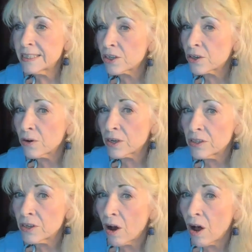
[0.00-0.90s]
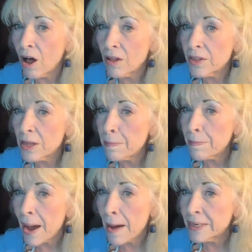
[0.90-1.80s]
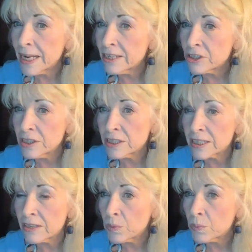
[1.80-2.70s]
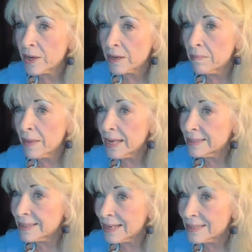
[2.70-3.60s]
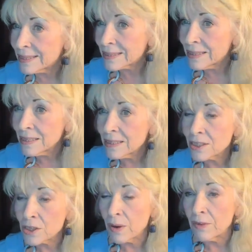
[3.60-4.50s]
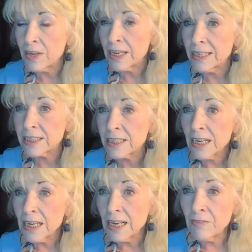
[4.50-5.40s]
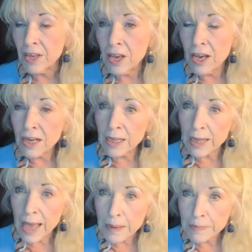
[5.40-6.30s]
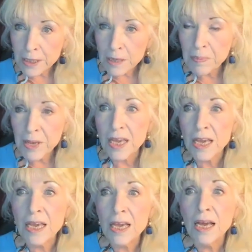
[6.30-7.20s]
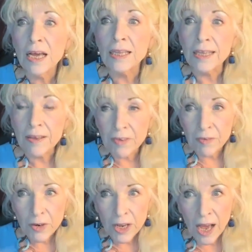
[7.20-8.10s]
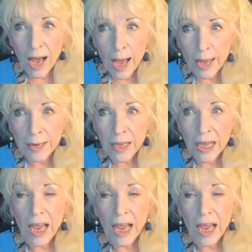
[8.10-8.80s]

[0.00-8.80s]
does according to all the abominations that the wicked man does. So if he gets if he claims to be living for God